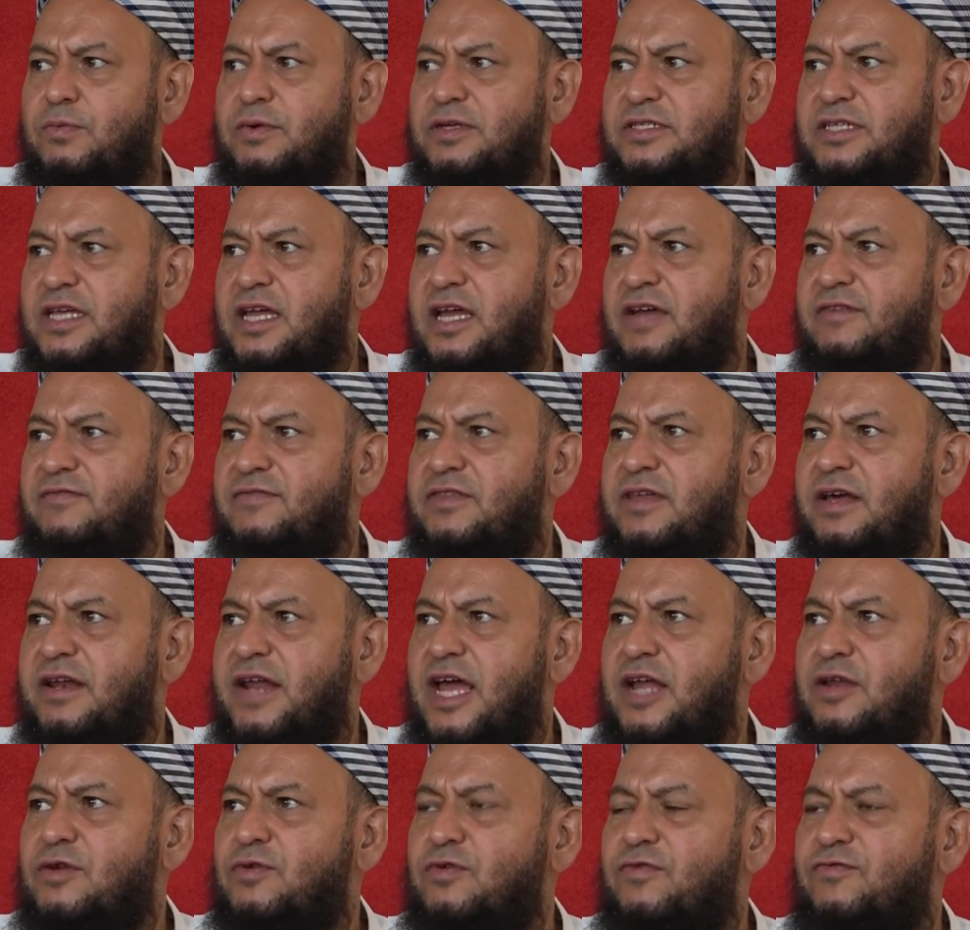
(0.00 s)
must have the
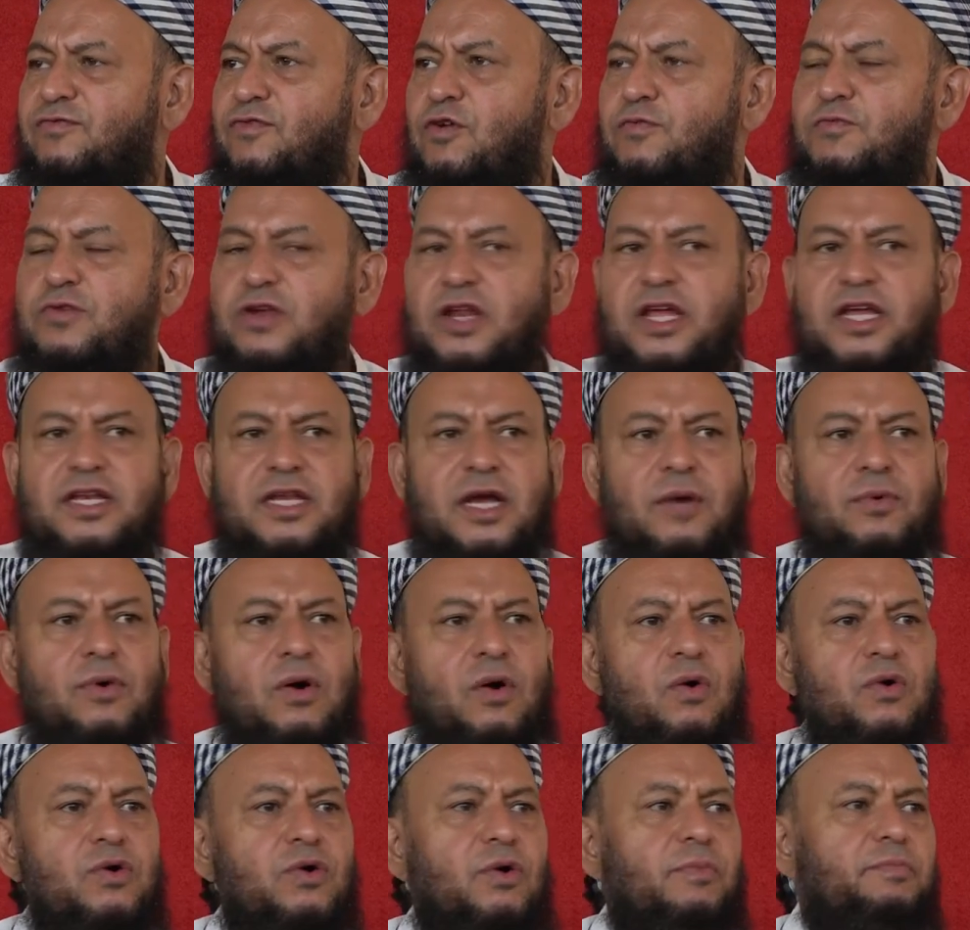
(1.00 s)
right to formulate our
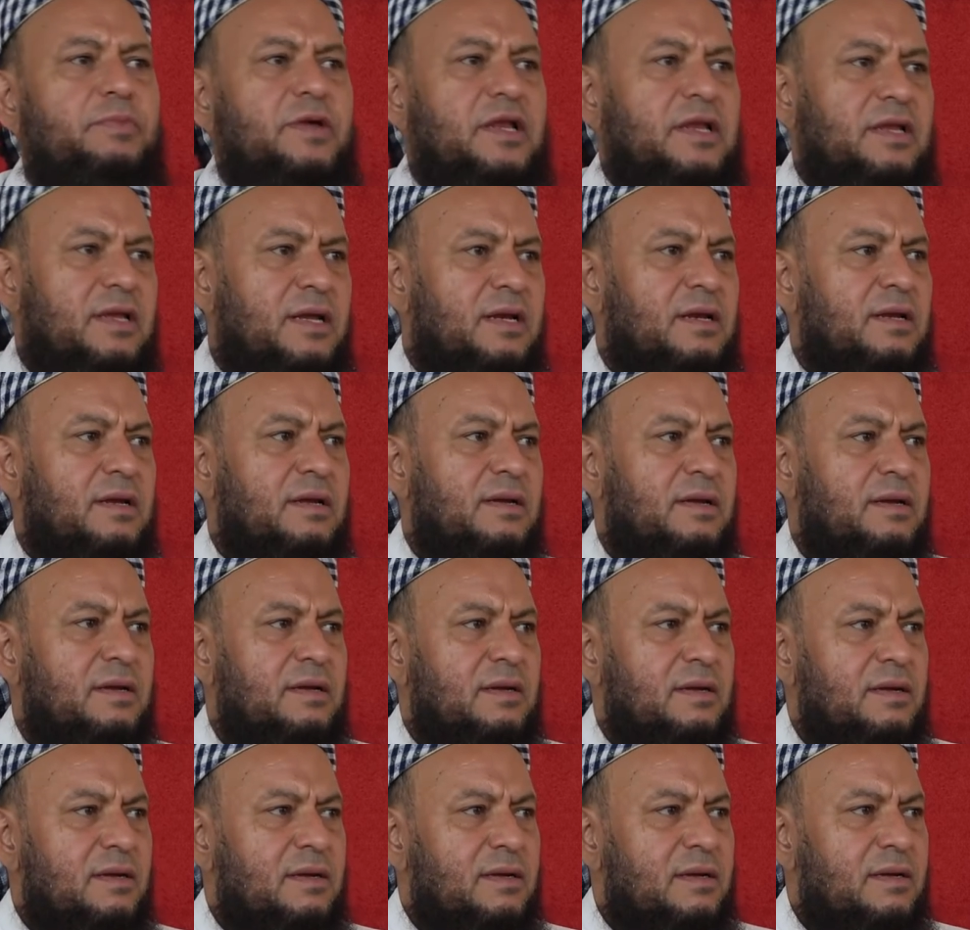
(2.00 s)
own opinion,
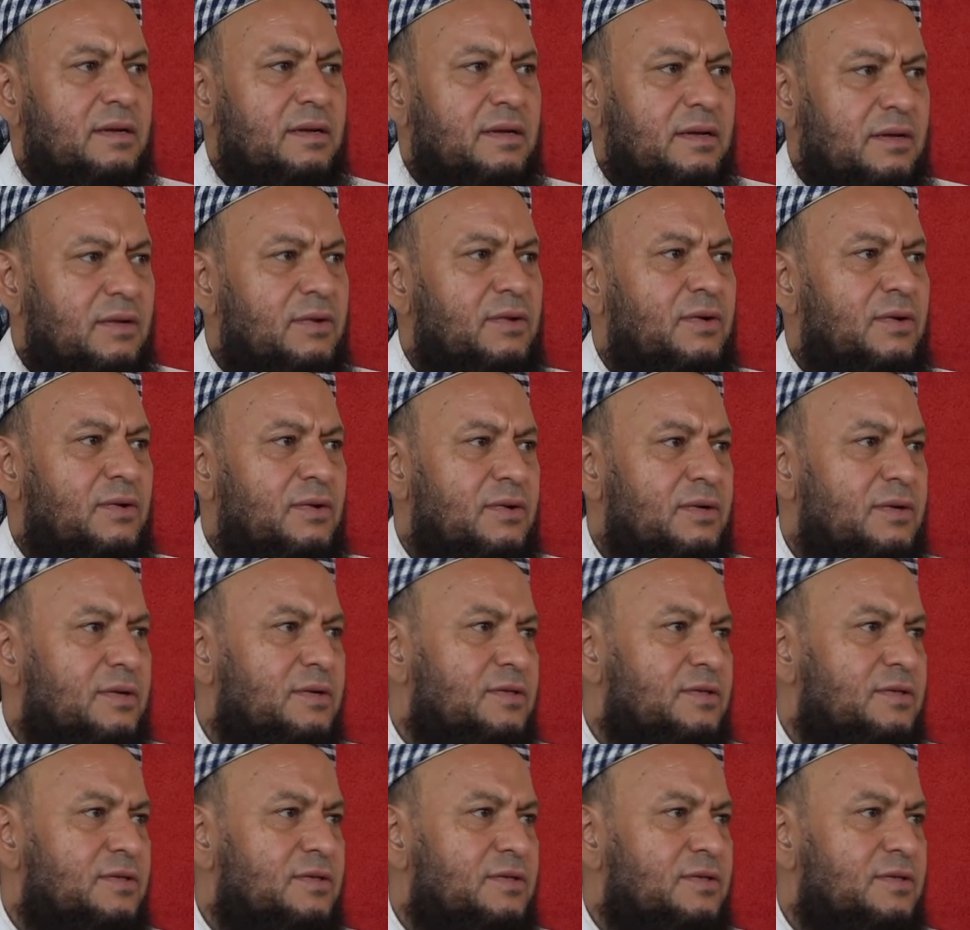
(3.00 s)
you know.